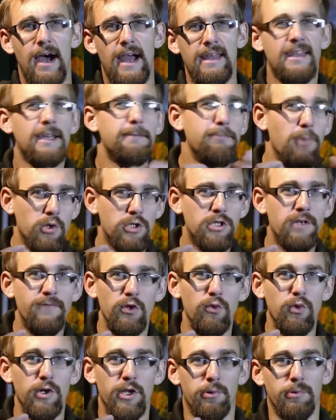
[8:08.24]
I think most of
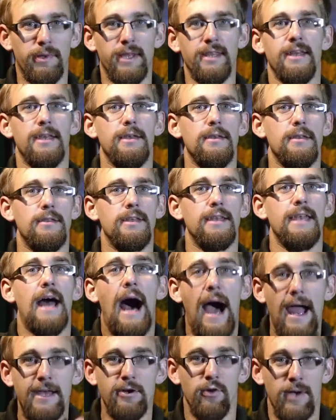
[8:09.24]
you would agree that
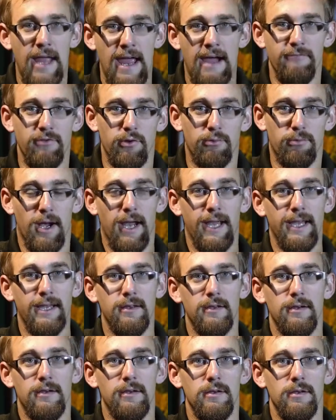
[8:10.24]
I don't have the right
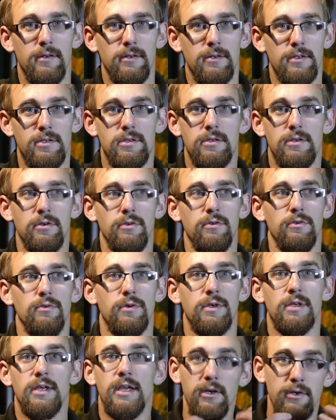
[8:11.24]
to
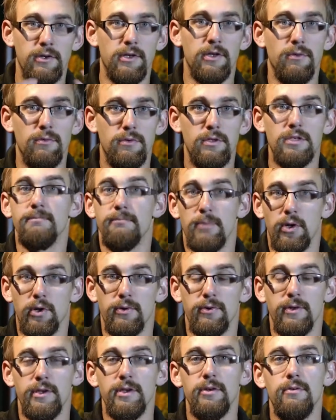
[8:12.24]
kill you, to
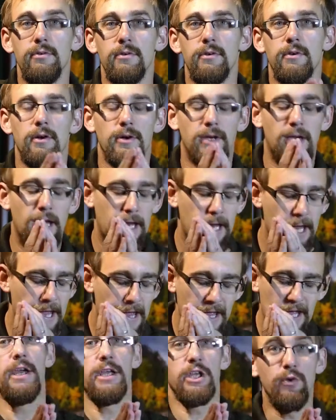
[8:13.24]
murder you, okay?
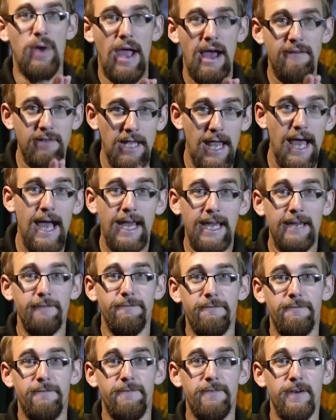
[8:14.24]
You have
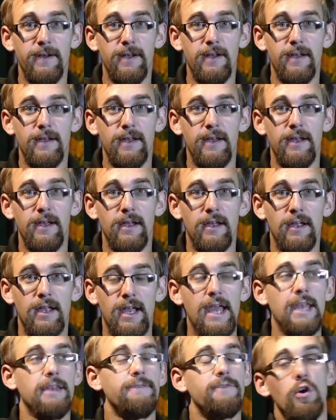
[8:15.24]
life.
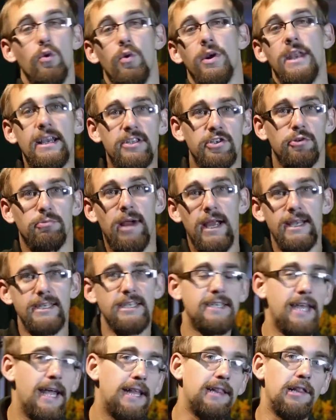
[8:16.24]
And if no one has a right
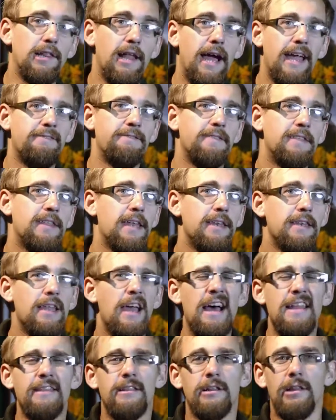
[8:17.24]
to take the life,
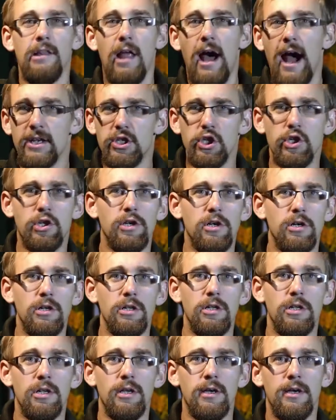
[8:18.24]
then the
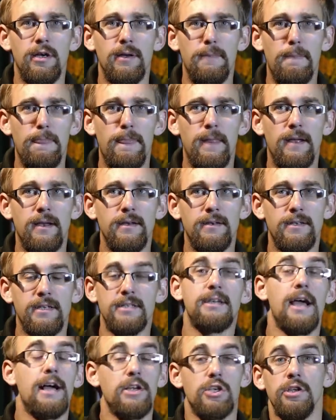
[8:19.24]
logical
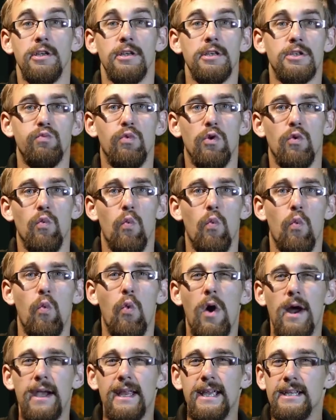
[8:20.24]
discussion is, well,
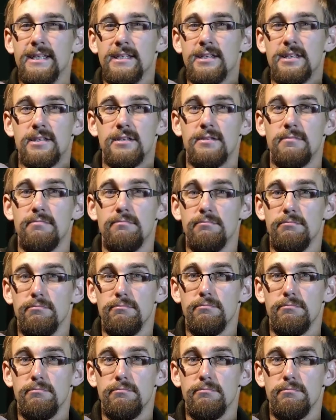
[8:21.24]
what is